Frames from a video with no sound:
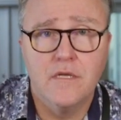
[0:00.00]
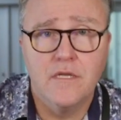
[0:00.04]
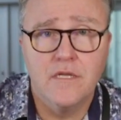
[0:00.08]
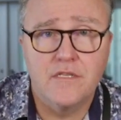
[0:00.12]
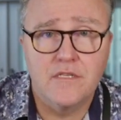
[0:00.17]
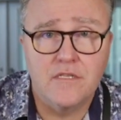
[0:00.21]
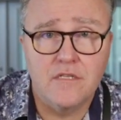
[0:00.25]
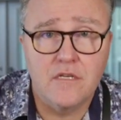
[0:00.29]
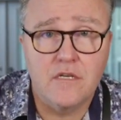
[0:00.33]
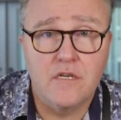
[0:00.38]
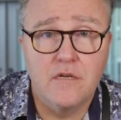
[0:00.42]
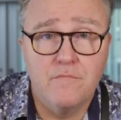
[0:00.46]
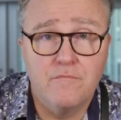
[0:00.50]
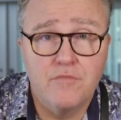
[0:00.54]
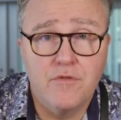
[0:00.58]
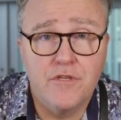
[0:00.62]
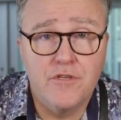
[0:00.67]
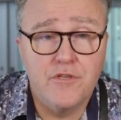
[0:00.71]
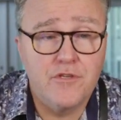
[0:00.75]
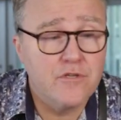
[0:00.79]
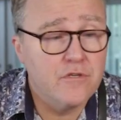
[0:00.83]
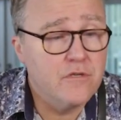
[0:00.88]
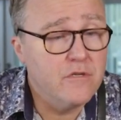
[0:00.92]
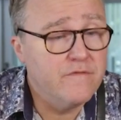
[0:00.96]
It's the
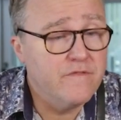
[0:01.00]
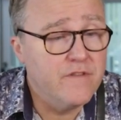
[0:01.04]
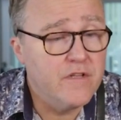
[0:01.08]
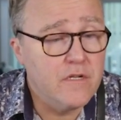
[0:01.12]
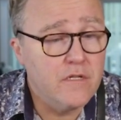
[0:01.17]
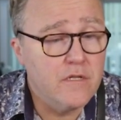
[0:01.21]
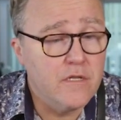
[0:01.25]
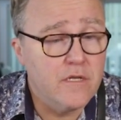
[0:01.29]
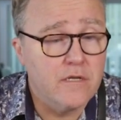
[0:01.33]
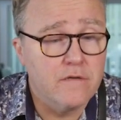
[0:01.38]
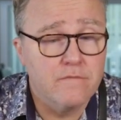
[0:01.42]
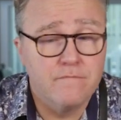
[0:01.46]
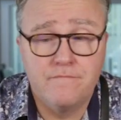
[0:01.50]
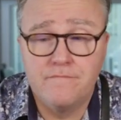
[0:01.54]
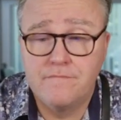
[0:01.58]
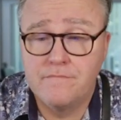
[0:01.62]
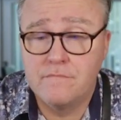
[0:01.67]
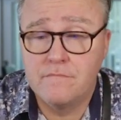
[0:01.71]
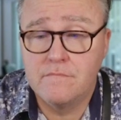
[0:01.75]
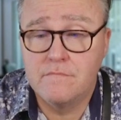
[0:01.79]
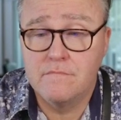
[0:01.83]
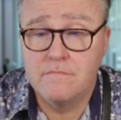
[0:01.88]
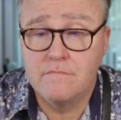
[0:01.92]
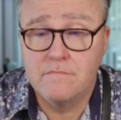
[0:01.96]
completion of Italy.
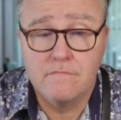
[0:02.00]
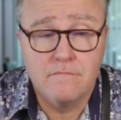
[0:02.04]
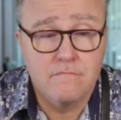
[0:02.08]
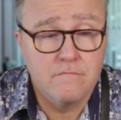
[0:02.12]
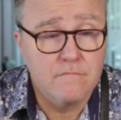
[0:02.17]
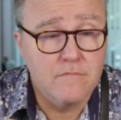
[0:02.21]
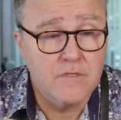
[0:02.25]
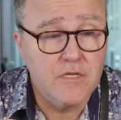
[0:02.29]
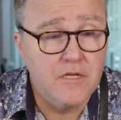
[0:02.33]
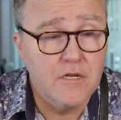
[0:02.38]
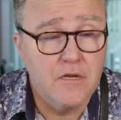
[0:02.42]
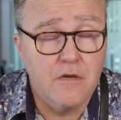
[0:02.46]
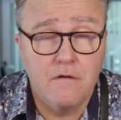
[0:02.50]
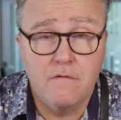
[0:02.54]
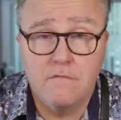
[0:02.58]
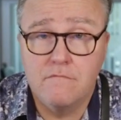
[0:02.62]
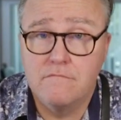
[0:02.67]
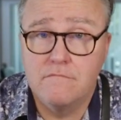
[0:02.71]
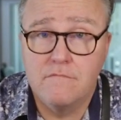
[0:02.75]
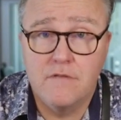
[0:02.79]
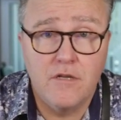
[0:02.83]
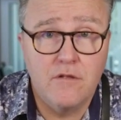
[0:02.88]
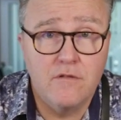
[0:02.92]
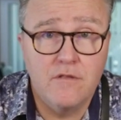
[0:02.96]
You know,
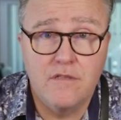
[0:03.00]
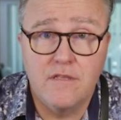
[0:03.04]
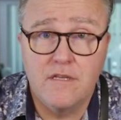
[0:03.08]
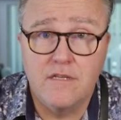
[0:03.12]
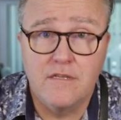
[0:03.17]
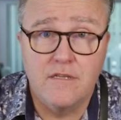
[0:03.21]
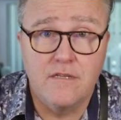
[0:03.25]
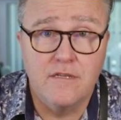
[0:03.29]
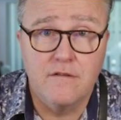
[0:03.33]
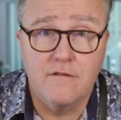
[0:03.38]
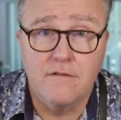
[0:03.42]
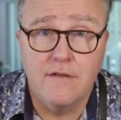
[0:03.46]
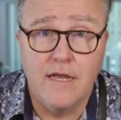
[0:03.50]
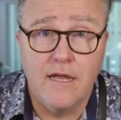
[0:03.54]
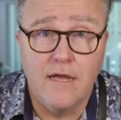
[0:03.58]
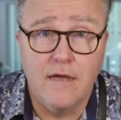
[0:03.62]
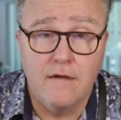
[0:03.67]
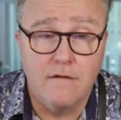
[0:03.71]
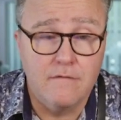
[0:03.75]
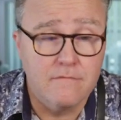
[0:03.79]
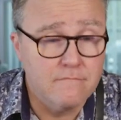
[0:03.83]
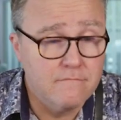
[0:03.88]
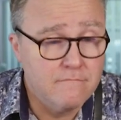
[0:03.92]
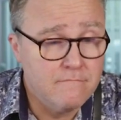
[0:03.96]
the only thing to do
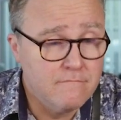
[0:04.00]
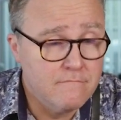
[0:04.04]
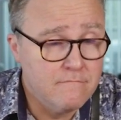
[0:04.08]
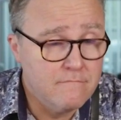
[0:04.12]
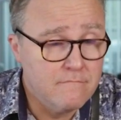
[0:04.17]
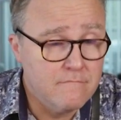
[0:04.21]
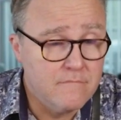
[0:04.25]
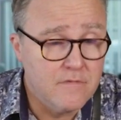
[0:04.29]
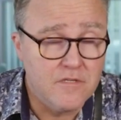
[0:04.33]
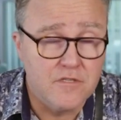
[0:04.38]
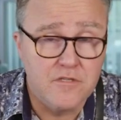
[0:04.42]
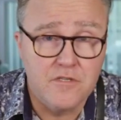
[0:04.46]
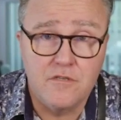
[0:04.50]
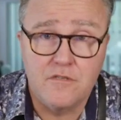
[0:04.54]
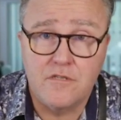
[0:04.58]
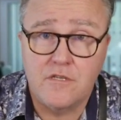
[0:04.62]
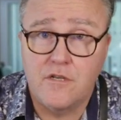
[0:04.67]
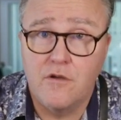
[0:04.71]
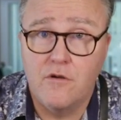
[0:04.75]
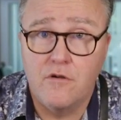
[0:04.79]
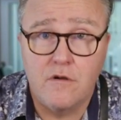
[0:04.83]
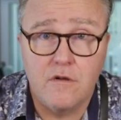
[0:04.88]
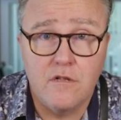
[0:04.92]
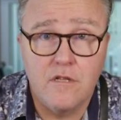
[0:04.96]
now is
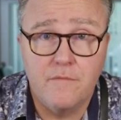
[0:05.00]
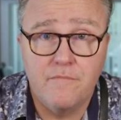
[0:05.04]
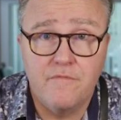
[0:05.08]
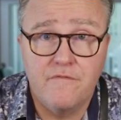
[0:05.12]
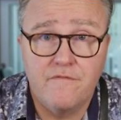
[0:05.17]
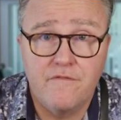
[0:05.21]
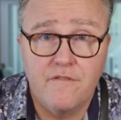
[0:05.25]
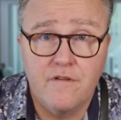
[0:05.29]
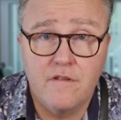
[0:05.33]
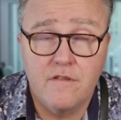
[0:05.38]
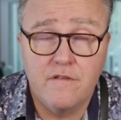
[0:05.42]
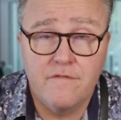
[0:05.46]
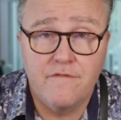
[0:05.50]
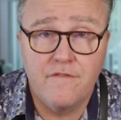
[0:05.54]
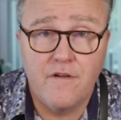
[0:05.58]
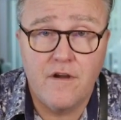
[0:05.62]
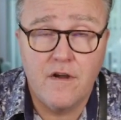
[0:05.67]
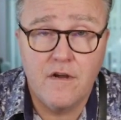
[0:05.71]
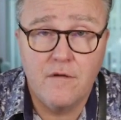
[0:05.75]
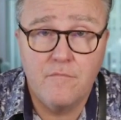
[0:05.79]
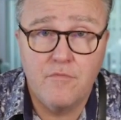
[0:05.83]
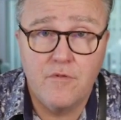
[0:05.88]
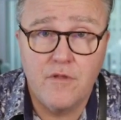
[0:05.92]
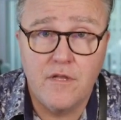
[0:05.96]
just curl up in front of the
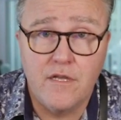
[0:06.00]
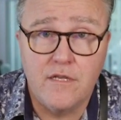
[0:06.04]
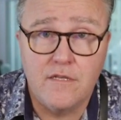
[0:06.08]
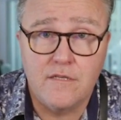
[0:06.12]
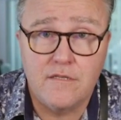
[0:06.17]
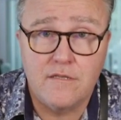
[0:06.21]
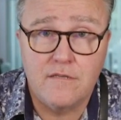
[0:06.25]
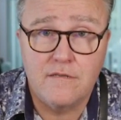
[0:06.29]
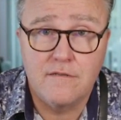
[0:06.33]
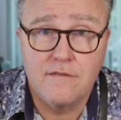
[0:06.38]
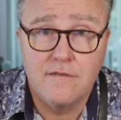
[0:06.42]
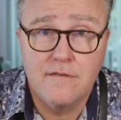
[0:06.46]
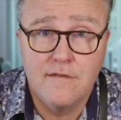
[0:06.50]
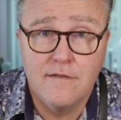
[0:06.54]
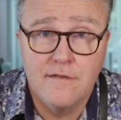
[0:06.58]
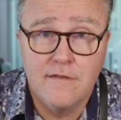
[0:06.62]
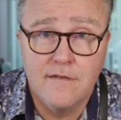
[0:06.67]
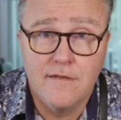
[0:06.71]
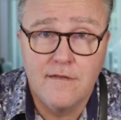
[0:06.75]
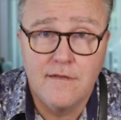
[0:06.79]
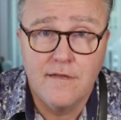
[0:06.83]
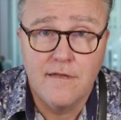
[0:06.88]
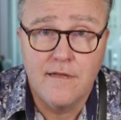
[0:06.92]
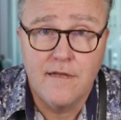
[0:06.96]
fireplace
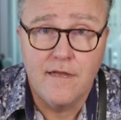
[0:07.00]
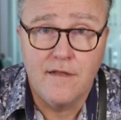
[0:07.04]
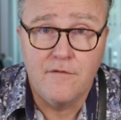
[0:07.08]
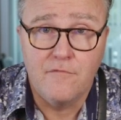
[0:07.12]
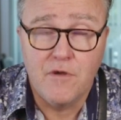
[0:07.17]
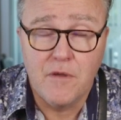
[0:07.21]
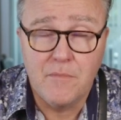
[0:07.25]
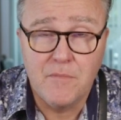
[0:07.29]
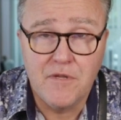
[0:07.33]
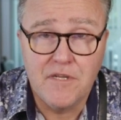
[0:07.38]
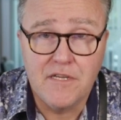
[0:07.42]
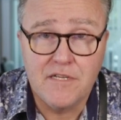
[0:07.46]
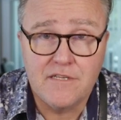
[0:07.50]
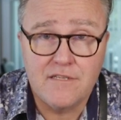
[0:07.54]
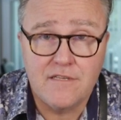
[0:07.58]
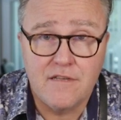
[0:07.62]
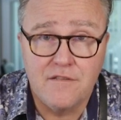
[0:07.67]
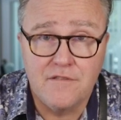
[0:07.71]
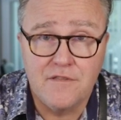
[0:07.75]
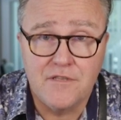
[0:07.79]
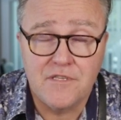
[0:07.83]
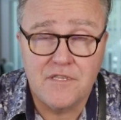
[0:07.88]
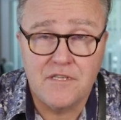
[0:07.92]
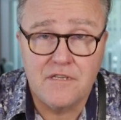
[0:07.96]
and reminisce
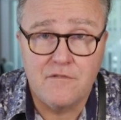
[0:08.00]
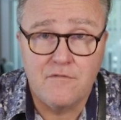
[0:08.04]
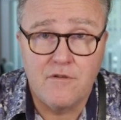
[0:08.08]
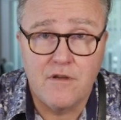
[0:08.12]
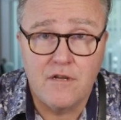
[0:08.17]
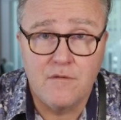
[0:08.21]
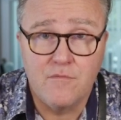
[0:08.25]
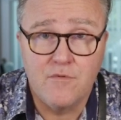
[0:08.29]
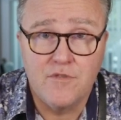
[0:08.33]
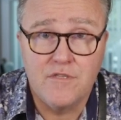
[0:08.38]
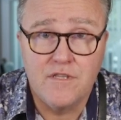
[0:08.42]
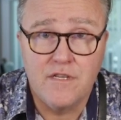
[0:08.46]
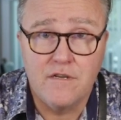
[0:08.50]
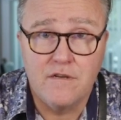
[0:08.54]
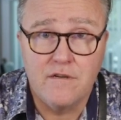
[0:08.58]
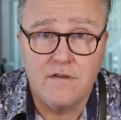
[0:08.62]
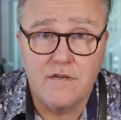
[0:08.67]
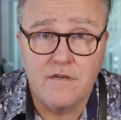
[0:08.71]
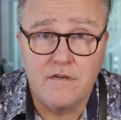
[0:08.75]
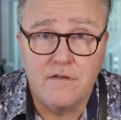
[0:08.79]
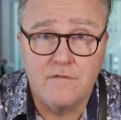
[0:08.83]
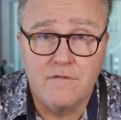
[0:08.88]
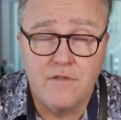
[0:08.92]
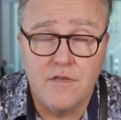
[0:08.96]
on this incredible
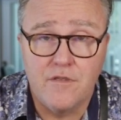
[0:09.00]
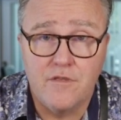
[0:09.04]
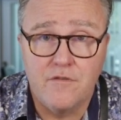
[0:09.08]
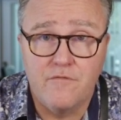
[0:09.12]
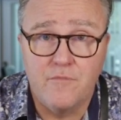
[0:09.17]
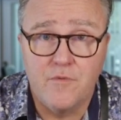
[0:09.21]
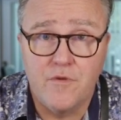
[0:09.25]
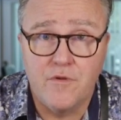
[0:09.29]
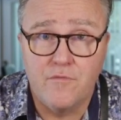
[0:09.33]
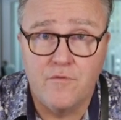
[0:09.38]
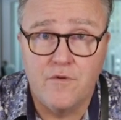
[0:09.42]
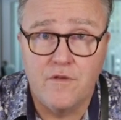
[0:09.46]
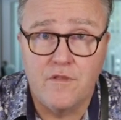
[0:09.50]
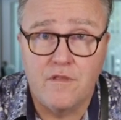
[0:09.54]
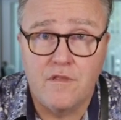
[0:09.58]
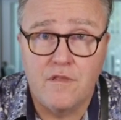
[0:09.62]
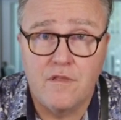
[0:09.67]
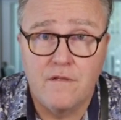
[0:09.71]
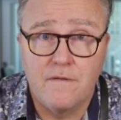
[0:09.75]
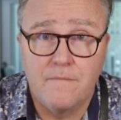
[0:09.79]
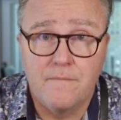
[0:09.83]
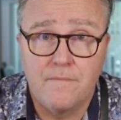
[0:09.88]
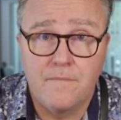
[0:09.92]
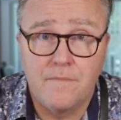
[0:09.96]
dinner that you've been with.
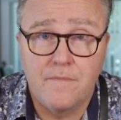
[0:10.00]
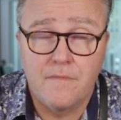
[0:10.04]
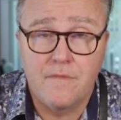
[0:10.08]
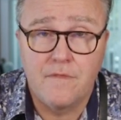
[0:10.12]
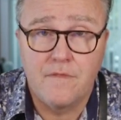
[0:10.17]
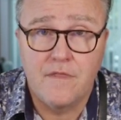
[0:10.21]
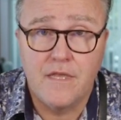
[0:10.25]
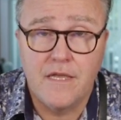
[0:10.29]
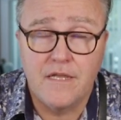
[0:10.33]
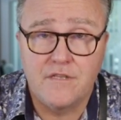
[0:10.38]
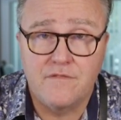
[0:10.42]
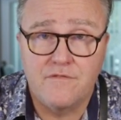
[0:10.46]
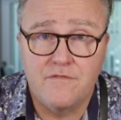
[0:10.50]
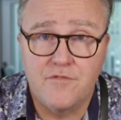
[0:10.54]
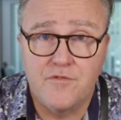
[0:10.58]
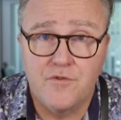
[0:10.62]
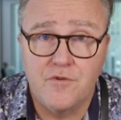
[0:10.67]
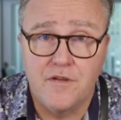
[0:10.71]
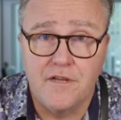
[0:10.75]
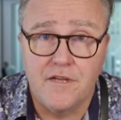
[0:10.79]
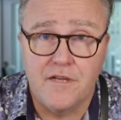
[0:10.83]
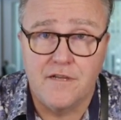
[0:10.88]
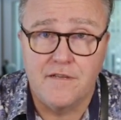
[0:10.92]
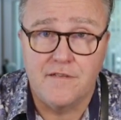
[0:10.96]
Thanks for joining